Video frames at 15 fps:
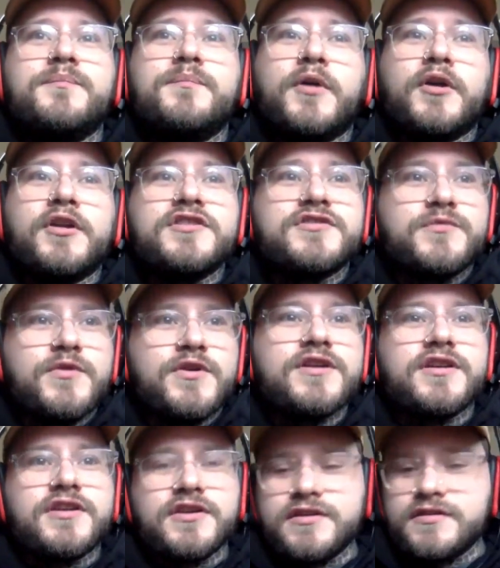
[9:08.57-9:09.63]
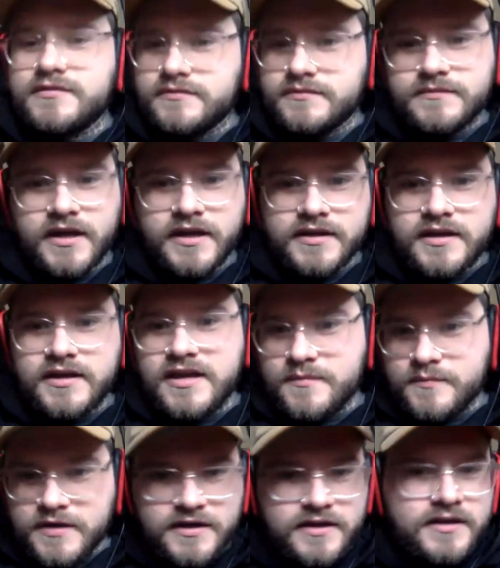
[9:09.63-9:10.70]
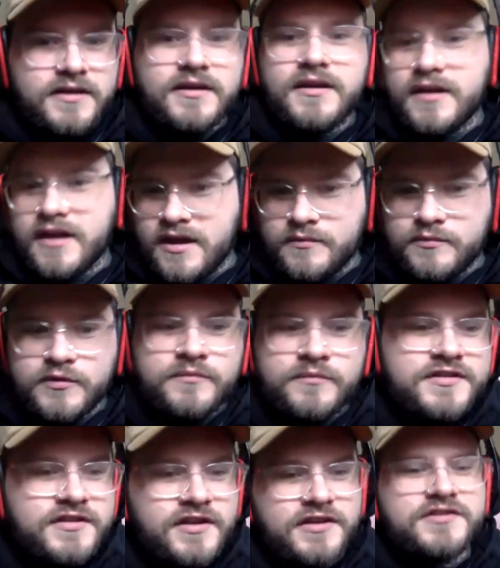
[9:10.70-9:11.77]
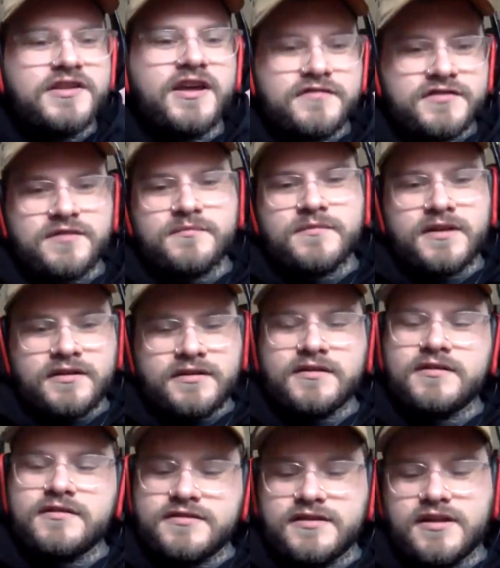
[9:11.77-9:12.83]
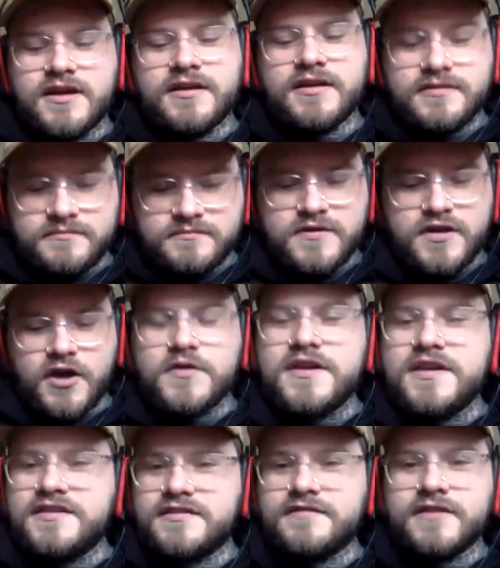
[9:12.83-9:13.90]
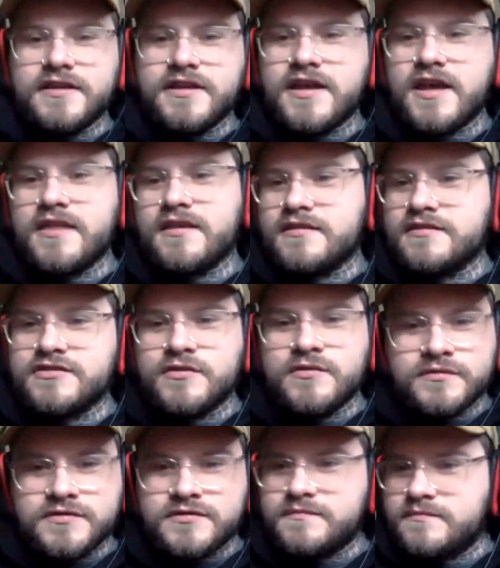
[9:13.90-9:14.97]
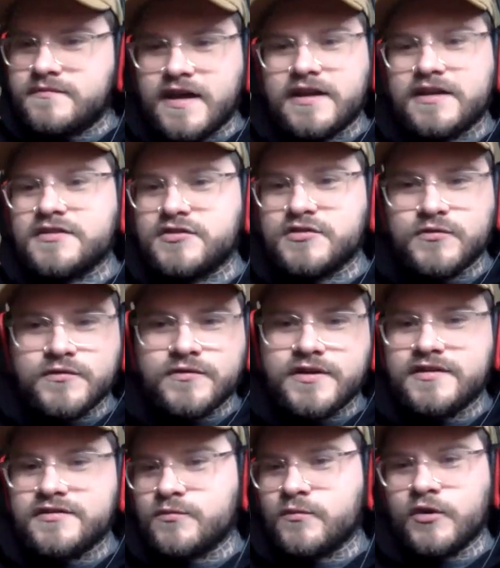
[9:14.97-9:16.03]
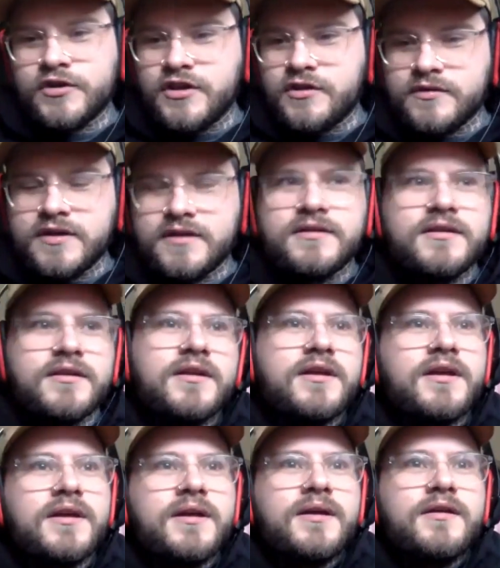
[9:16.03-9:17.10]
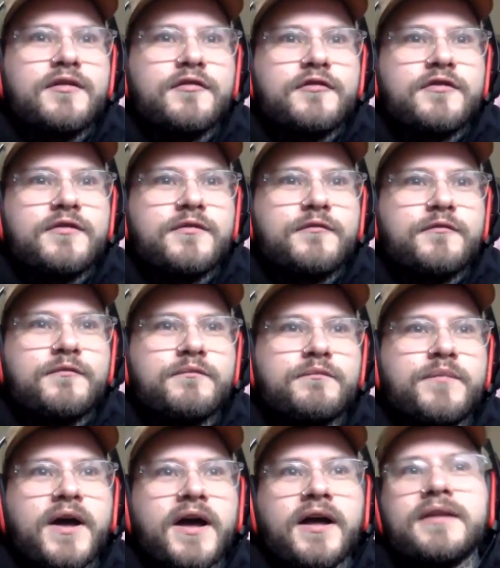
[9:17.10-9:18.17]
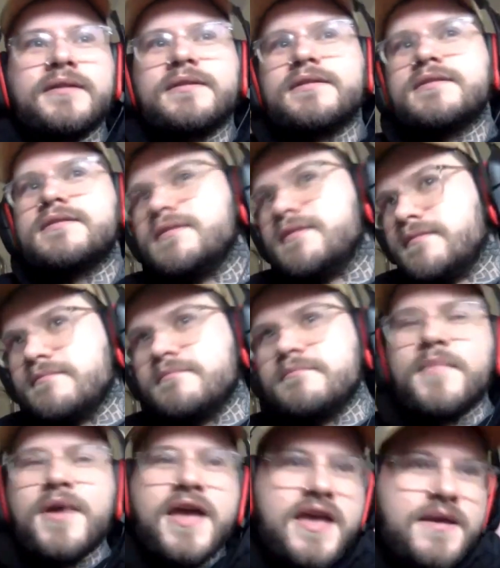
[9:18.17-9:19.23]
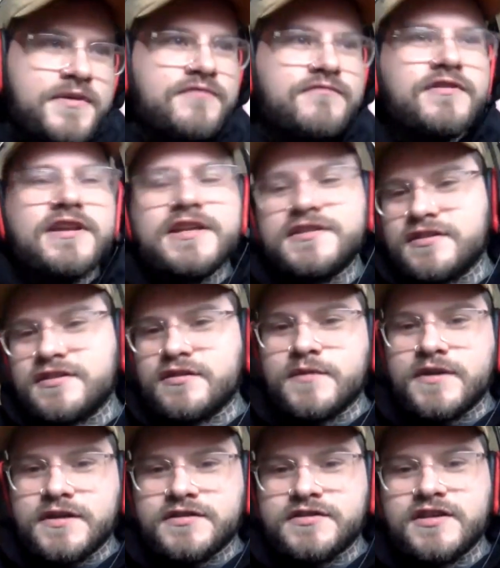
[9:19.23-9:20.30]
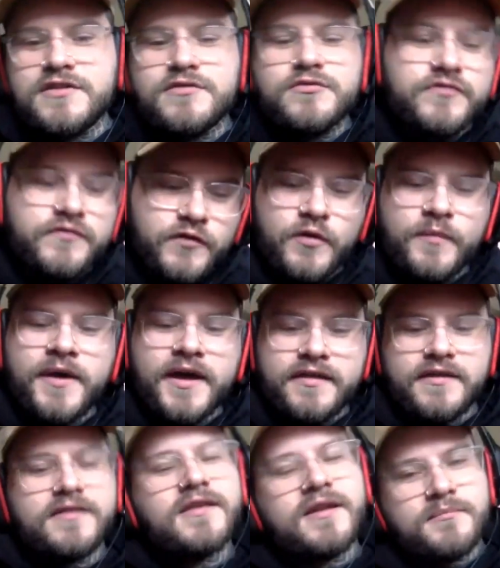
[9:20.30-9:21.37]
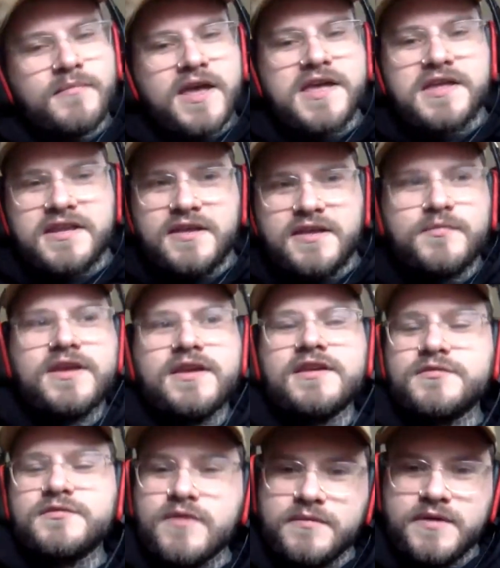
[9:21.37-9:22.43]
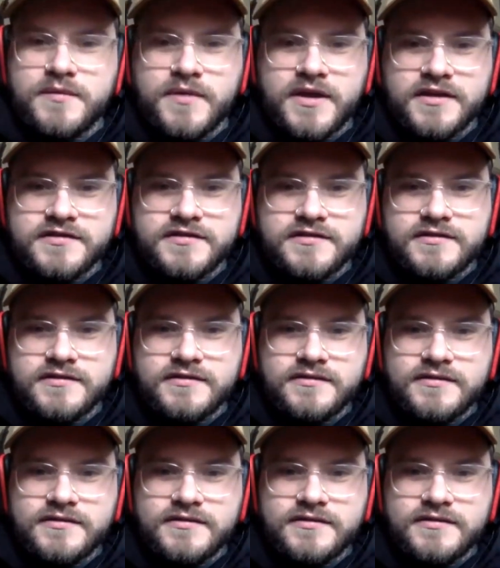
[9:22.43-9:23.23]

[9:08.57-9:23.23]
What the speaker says: bodies of work are good, like an EP, an album. It's nice to have something that's like cohesively together. The songs tell a story as one unit, but maybe releasing them in a singles format that then make an EP is probably best,